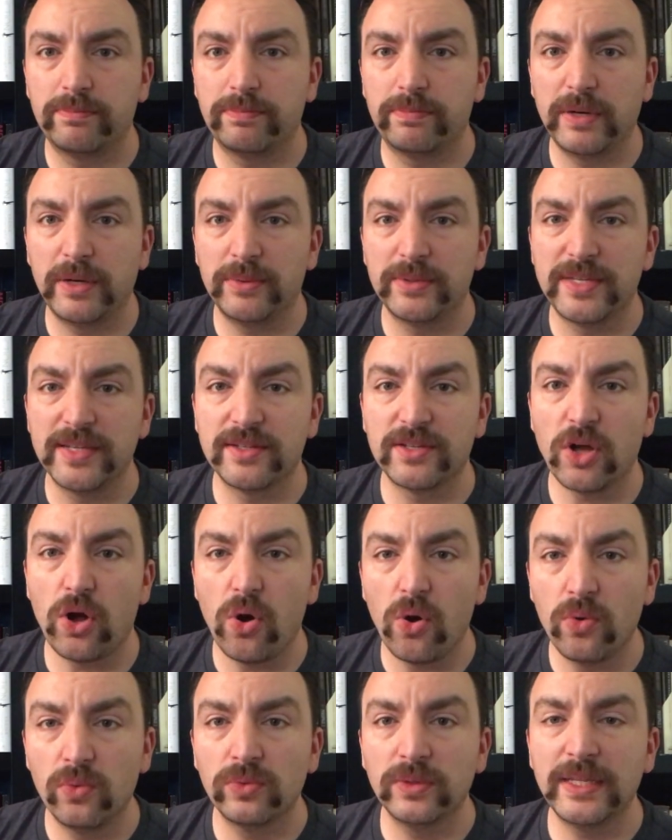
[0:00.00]
but it was his
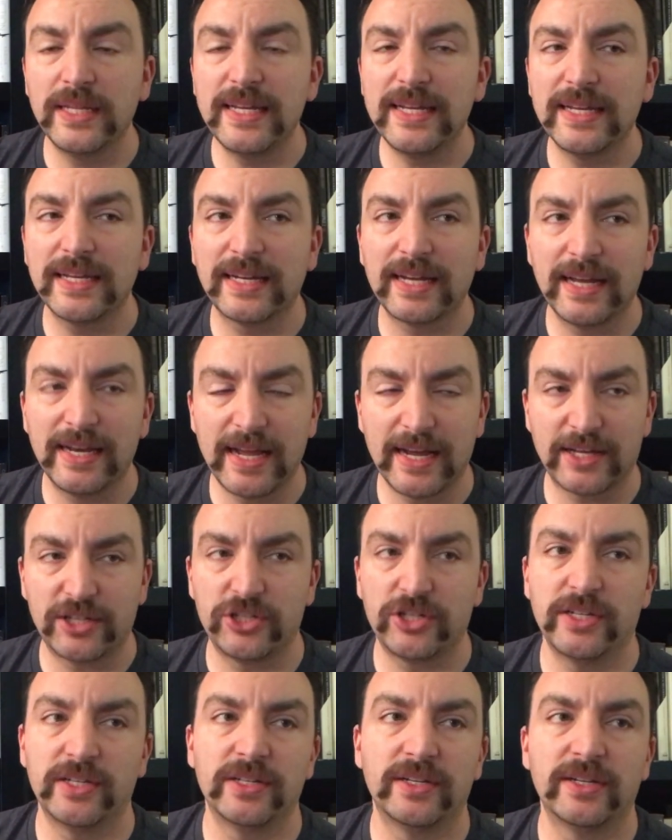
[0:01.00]
only
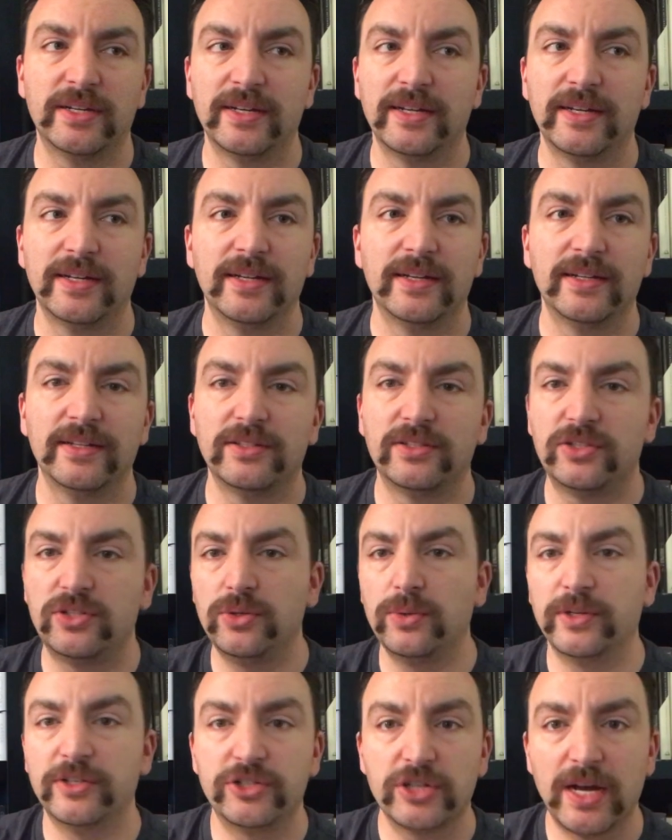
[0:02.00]
connection
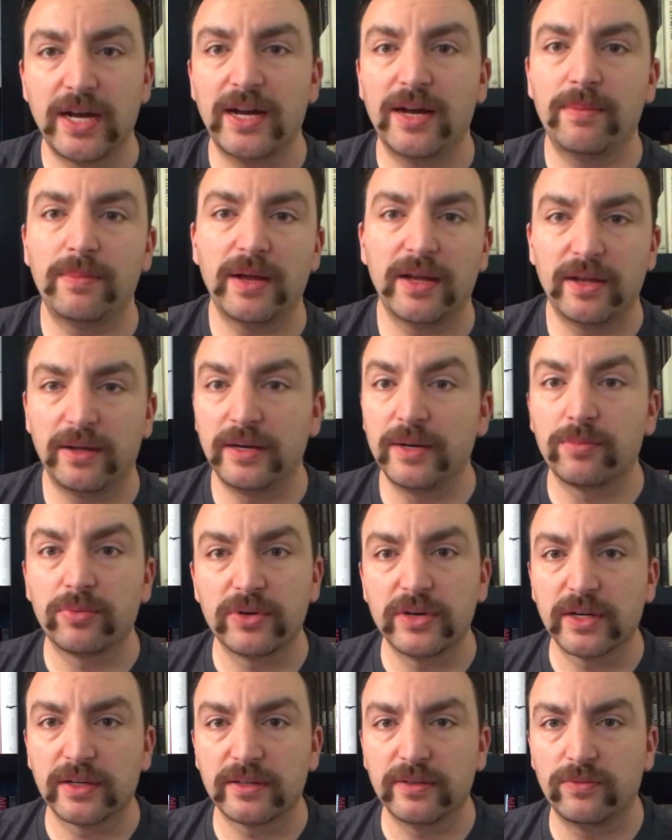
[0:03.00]
to a job and a
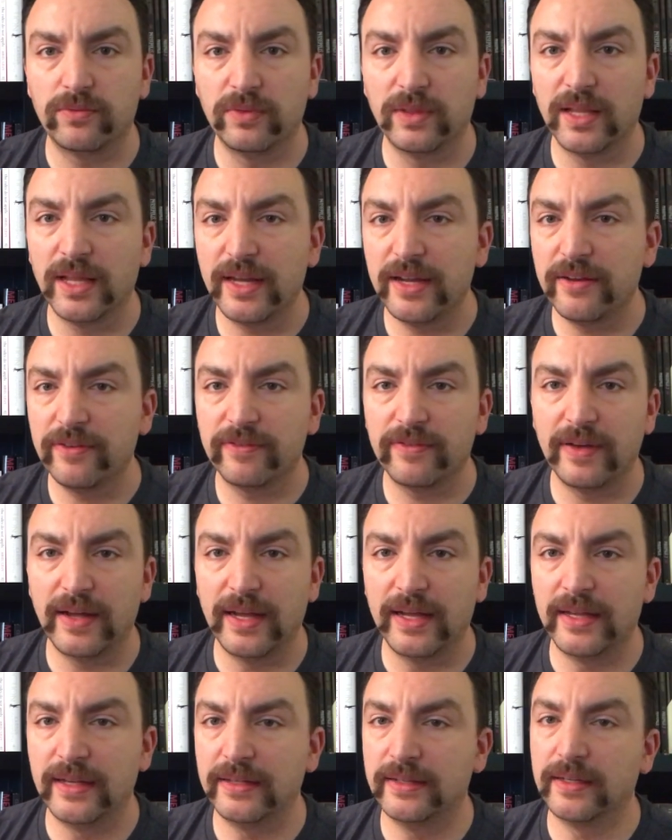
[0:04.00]
productive life,
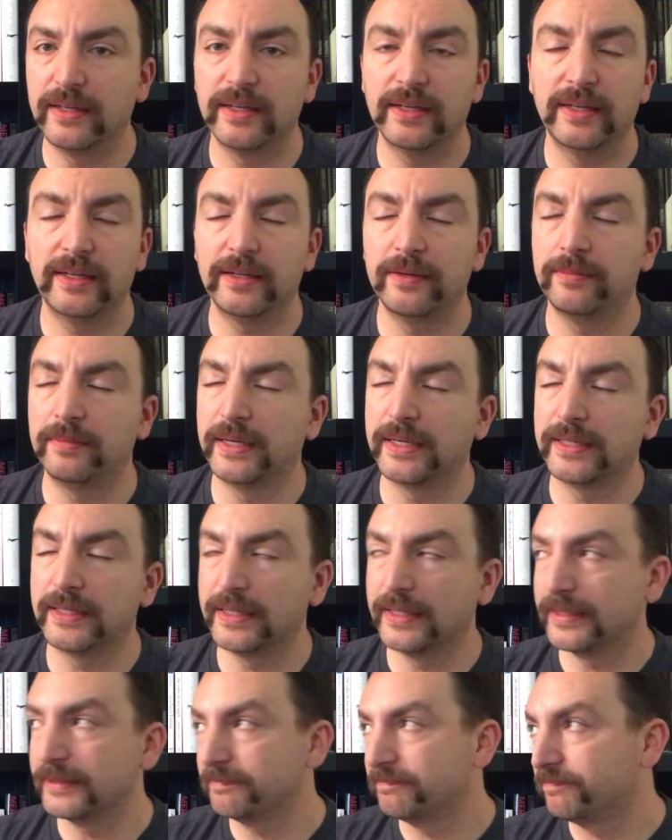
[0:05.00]
and oh my
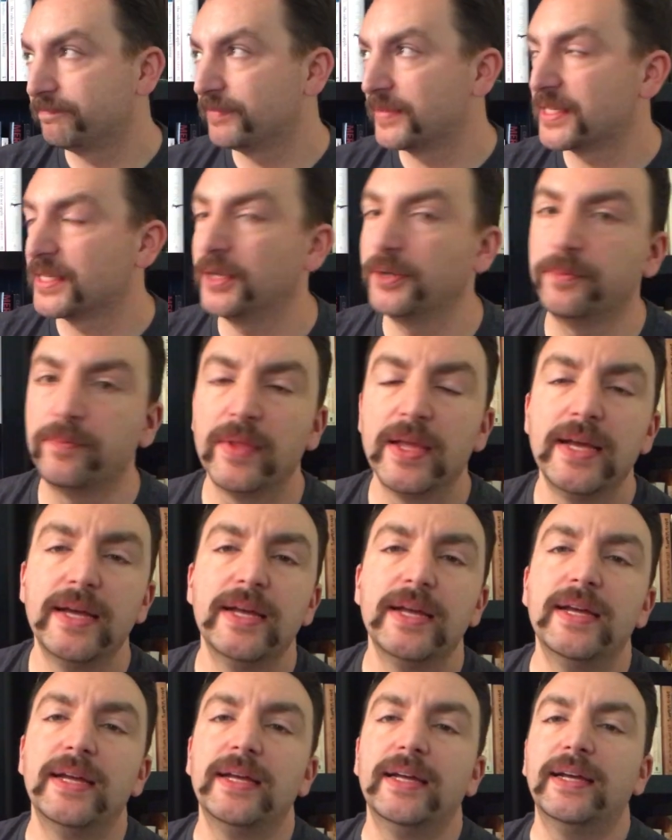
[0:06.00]
God. So,
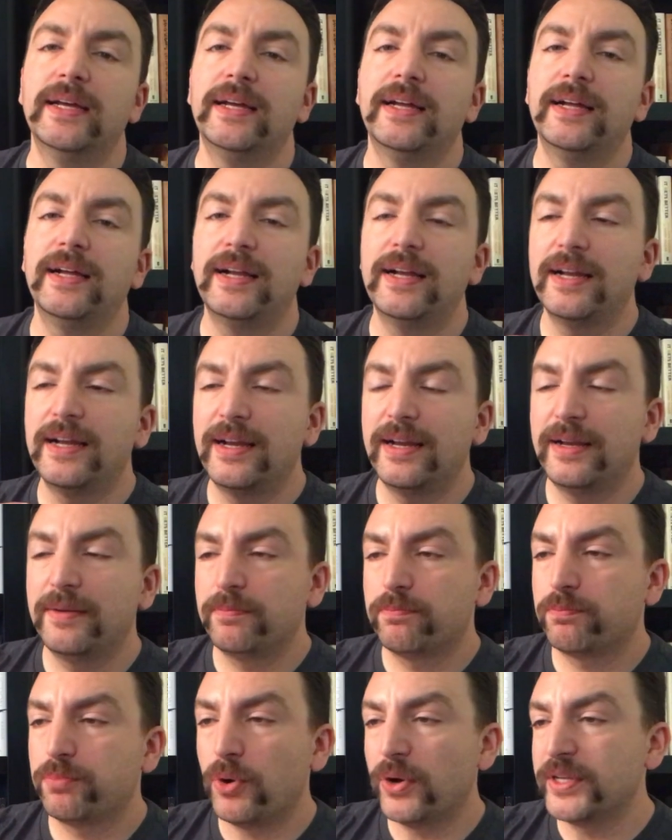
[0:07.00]

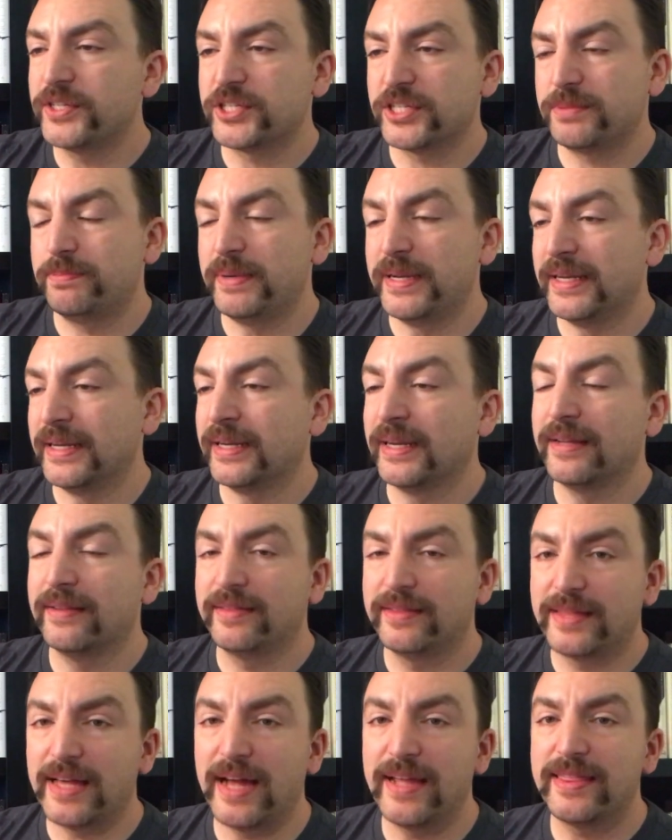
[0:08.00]
point just
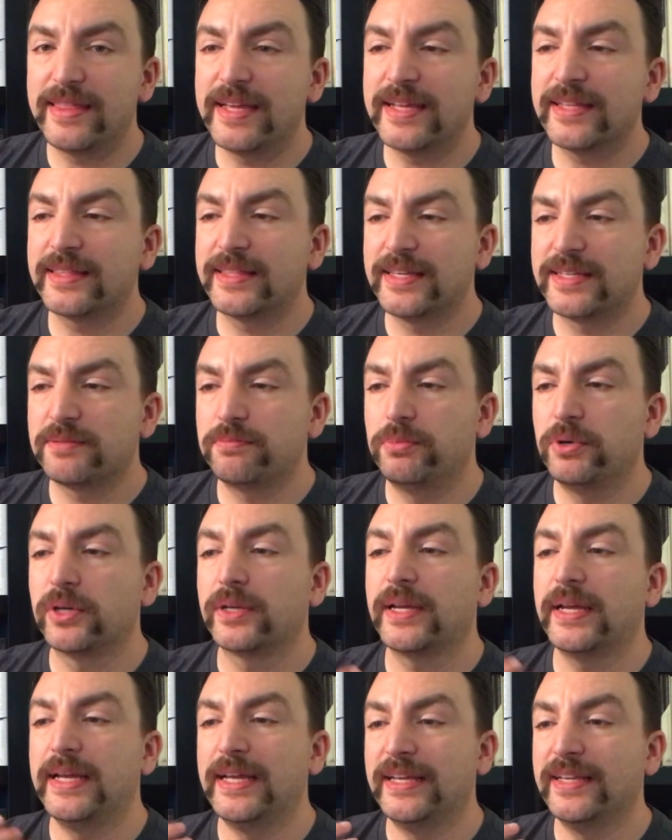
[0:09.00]
being, I think this
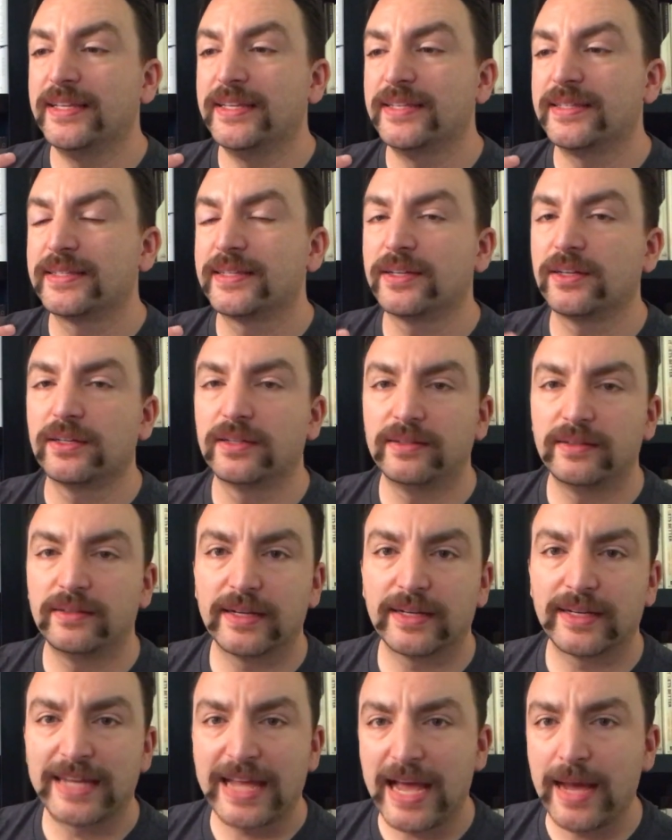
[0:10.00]
book is
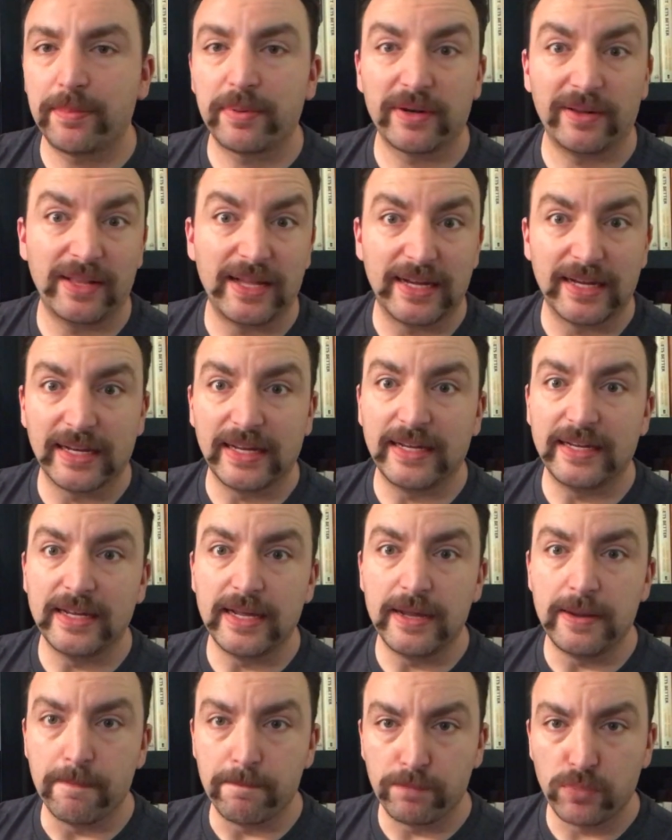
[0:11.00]
capital I
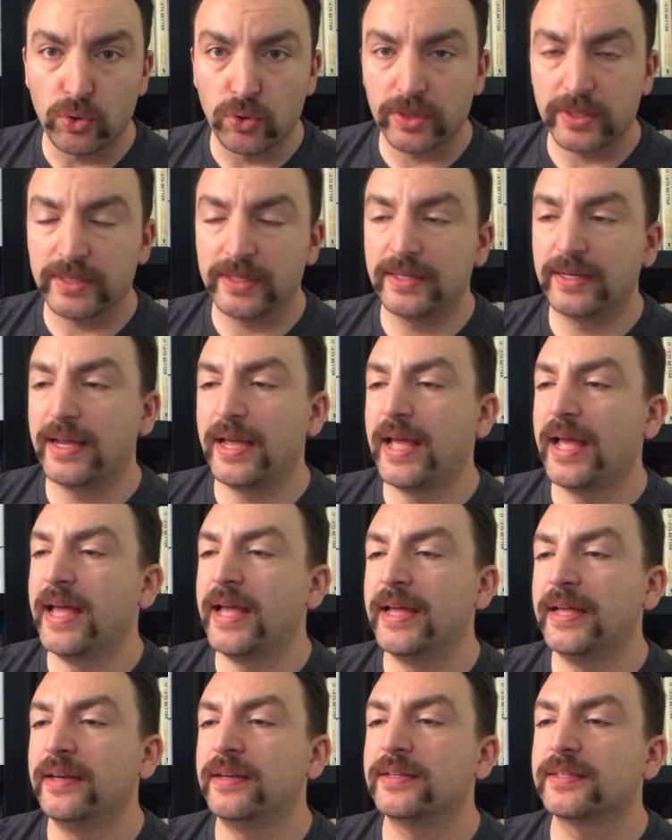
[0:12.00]
important
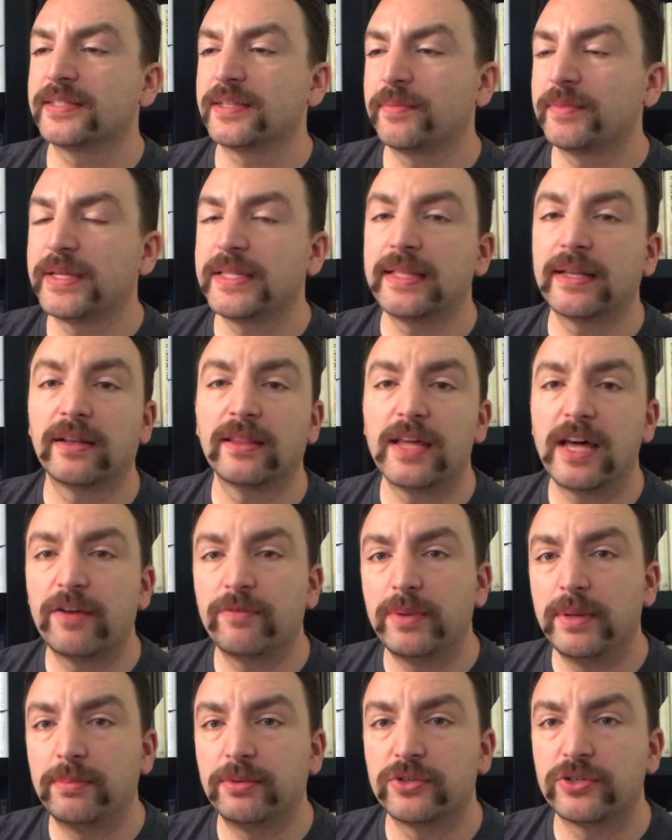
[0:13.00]
and something that a lot
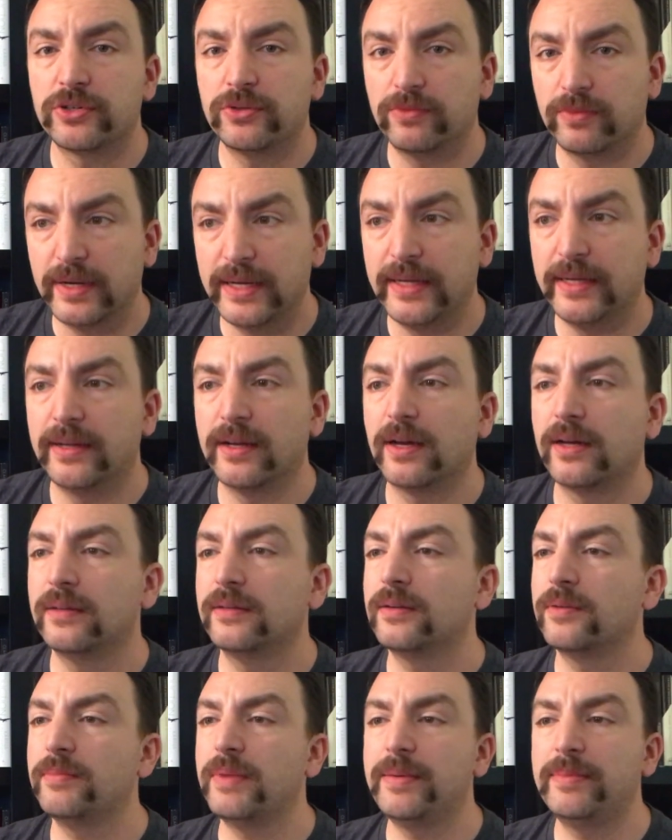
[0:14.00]
of people should read,
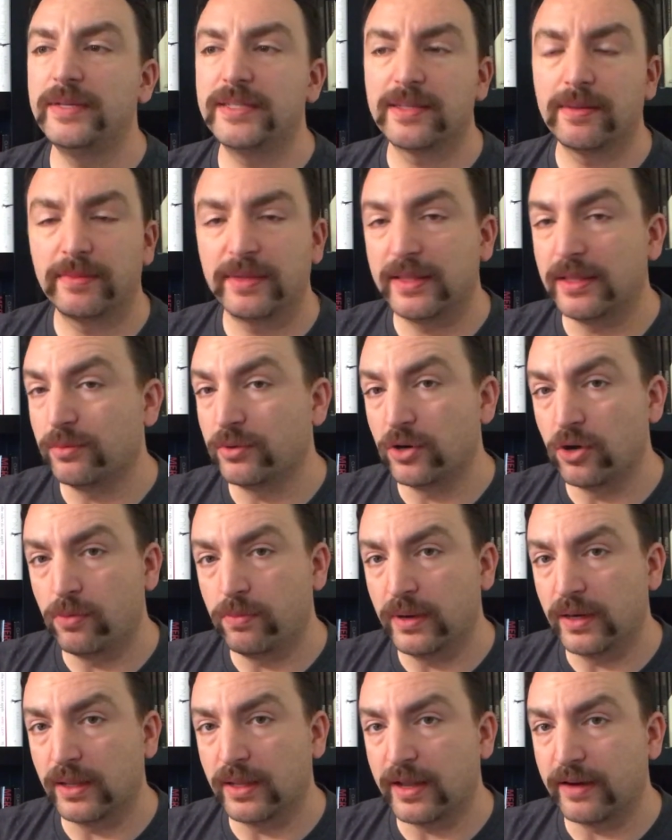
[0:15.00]
maybe something that would
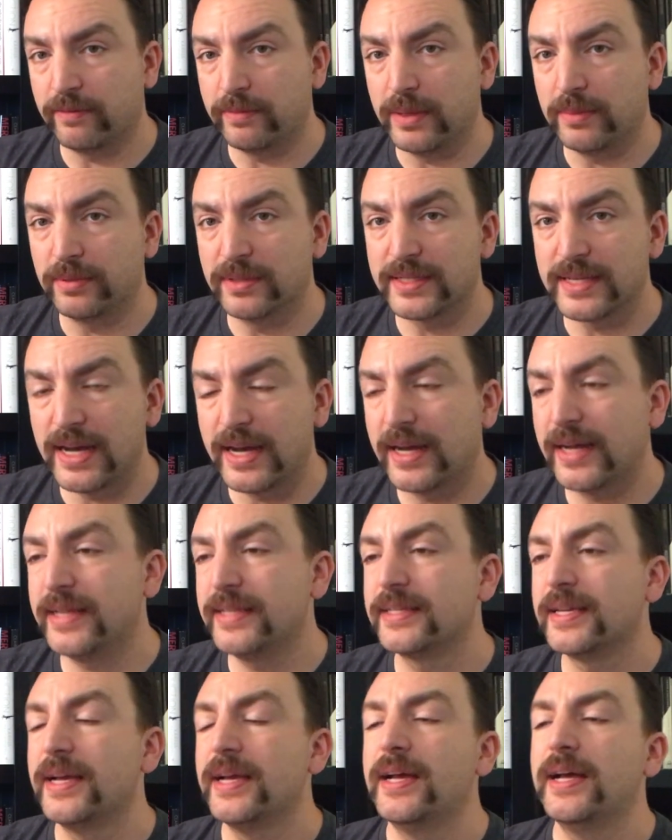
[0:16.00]
open a lot of people's
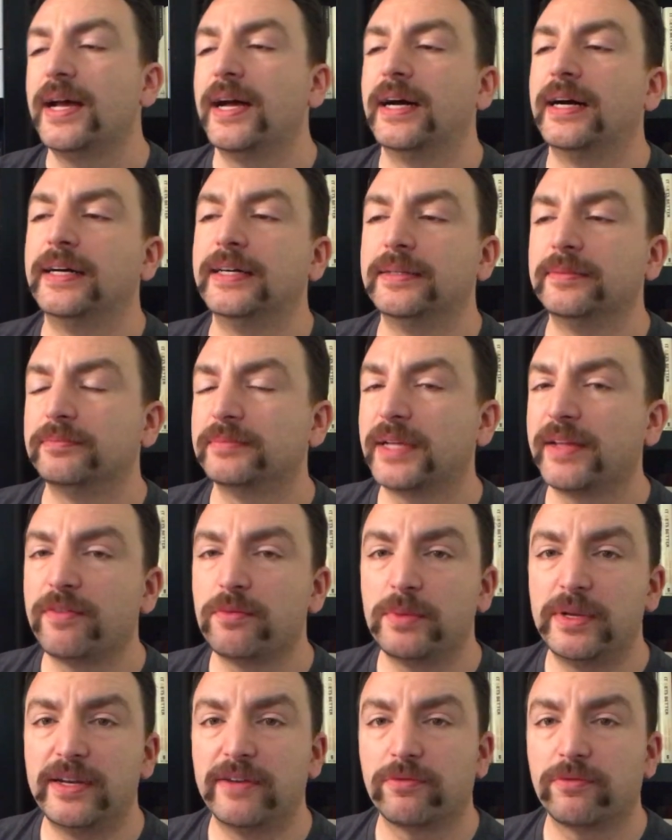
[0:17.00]
eyes, um, give them a